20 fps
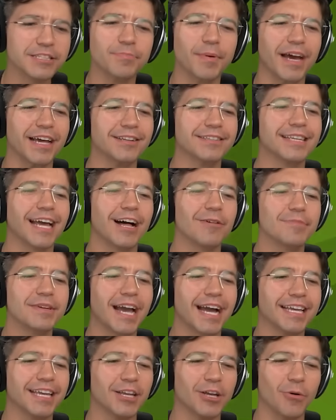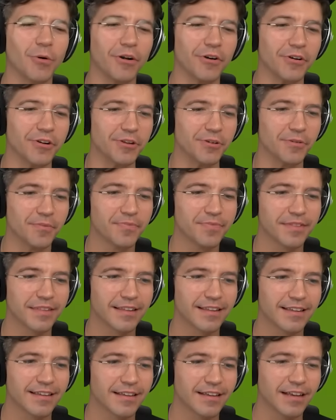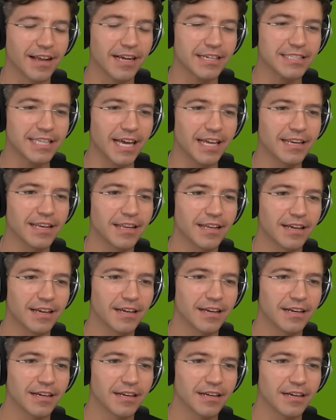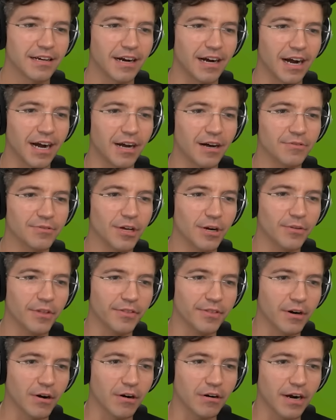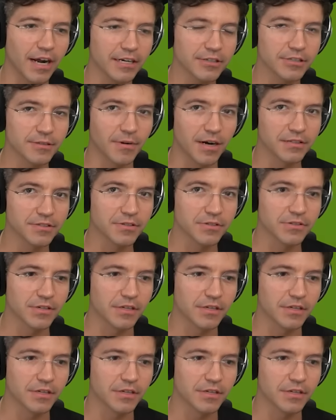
bed. Tell me I can go under you. Because then I'll know that there are actually monsters